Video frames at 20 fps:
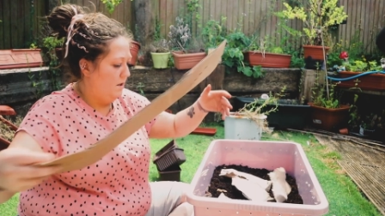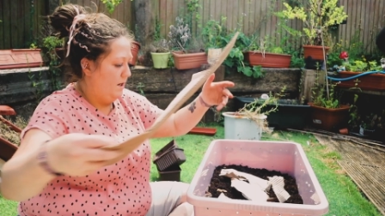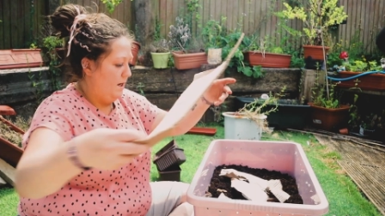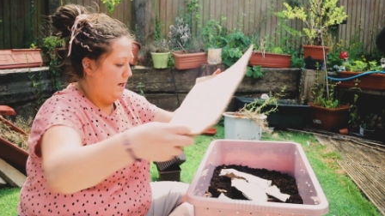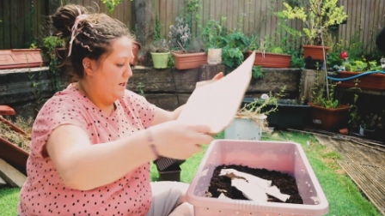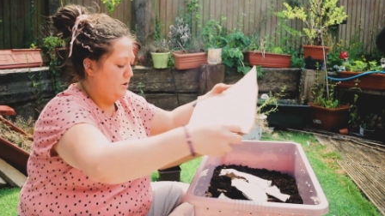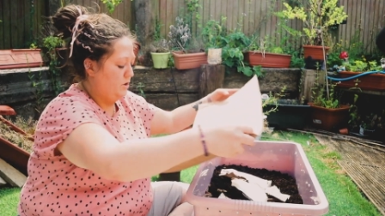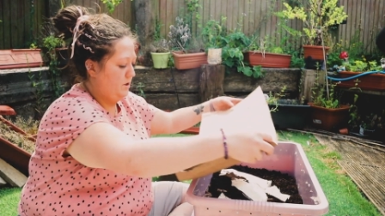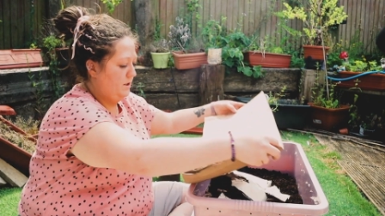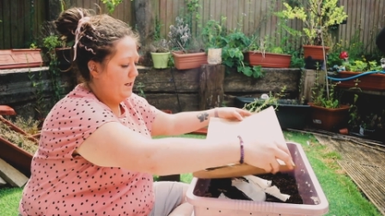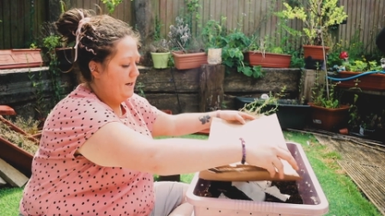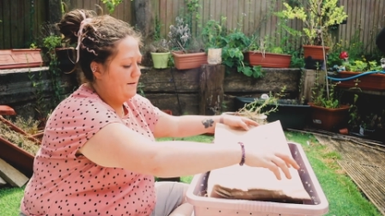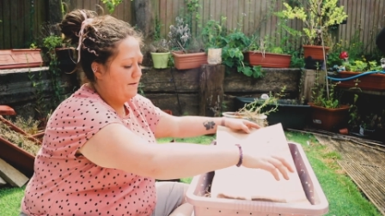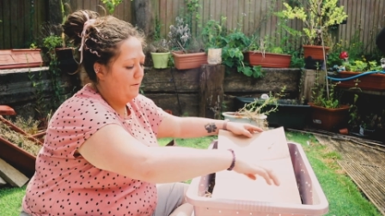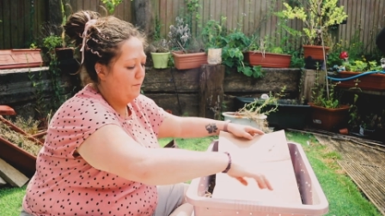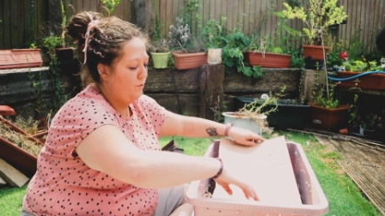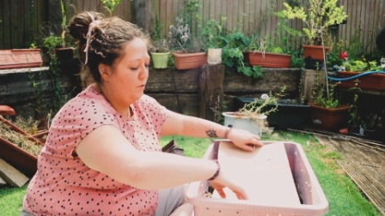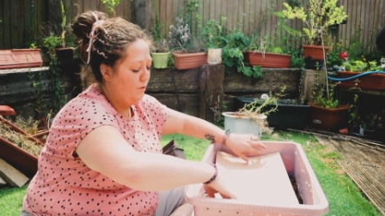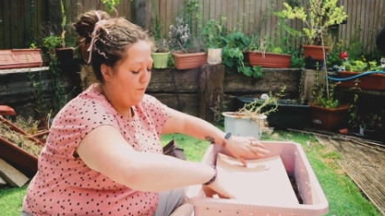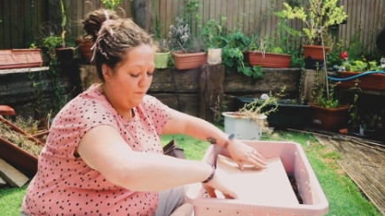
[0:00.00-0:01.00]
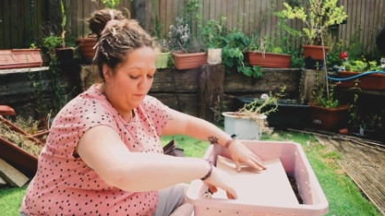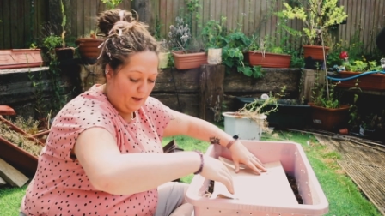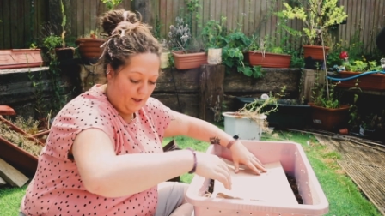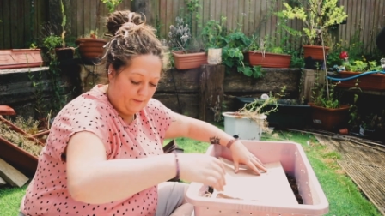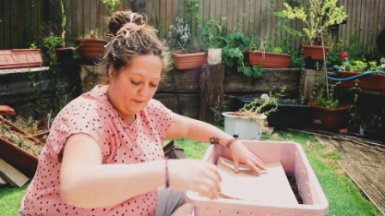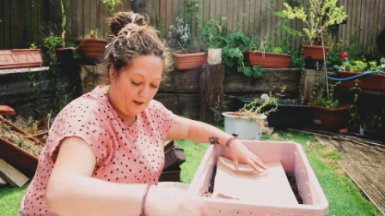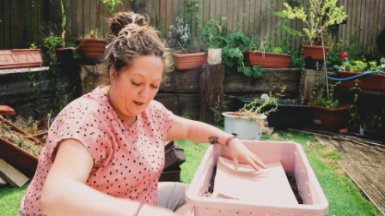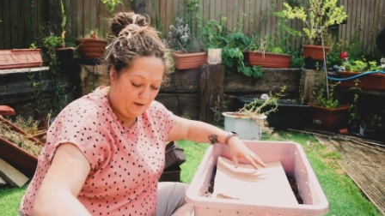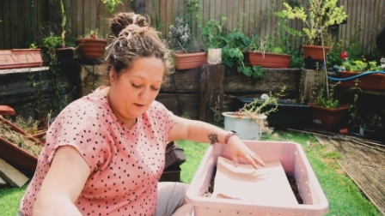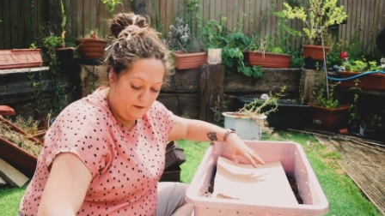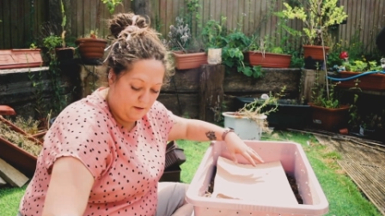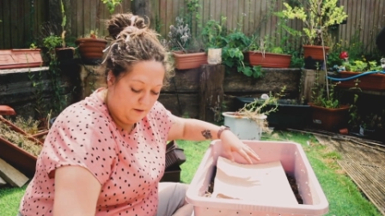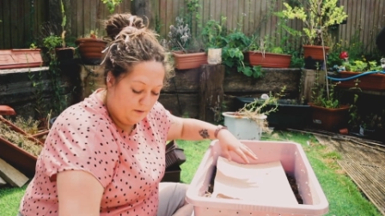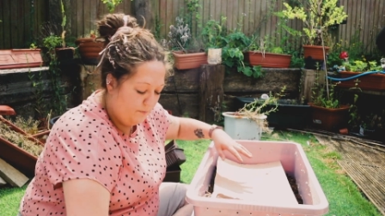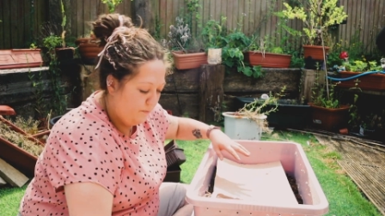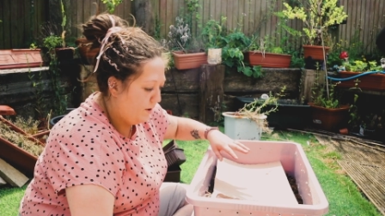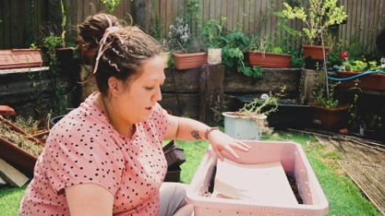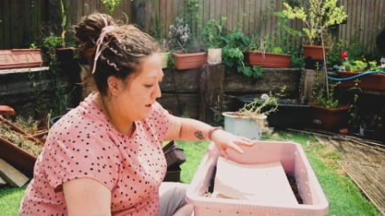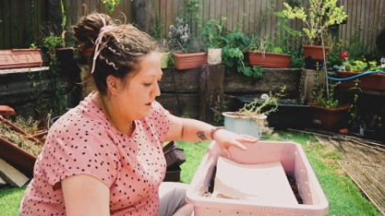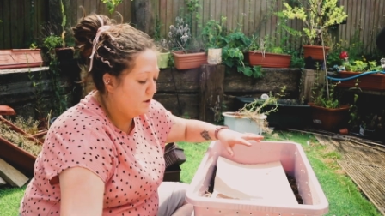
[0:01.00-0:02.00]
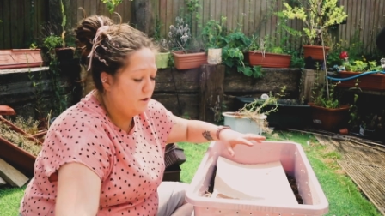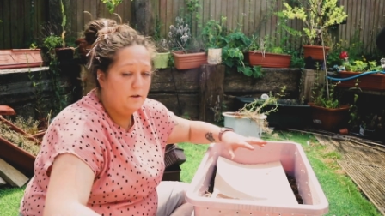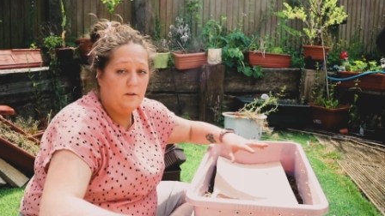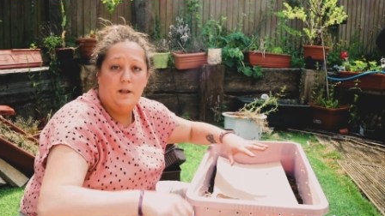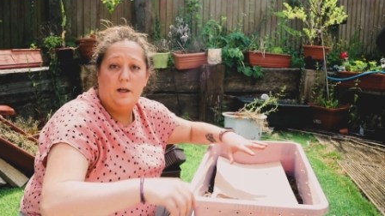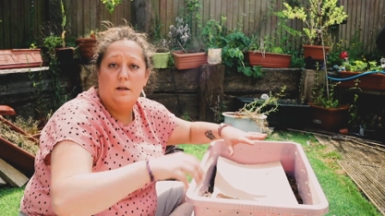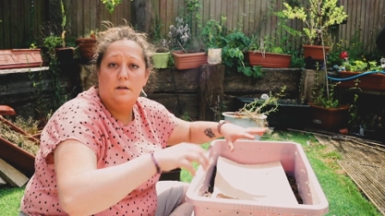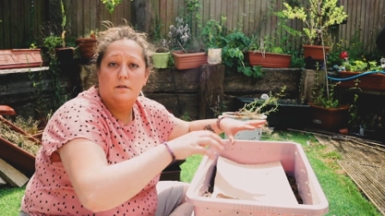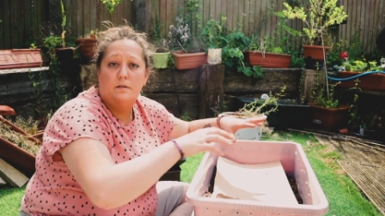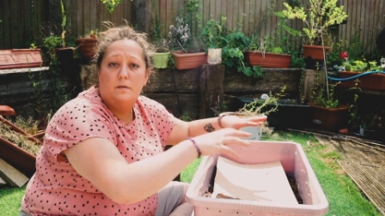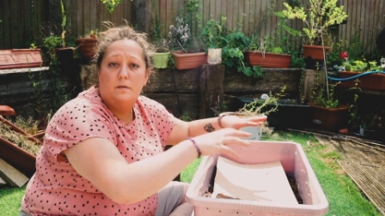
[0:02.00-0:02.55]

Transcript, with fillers: and just keep them warm like that. We're going to do that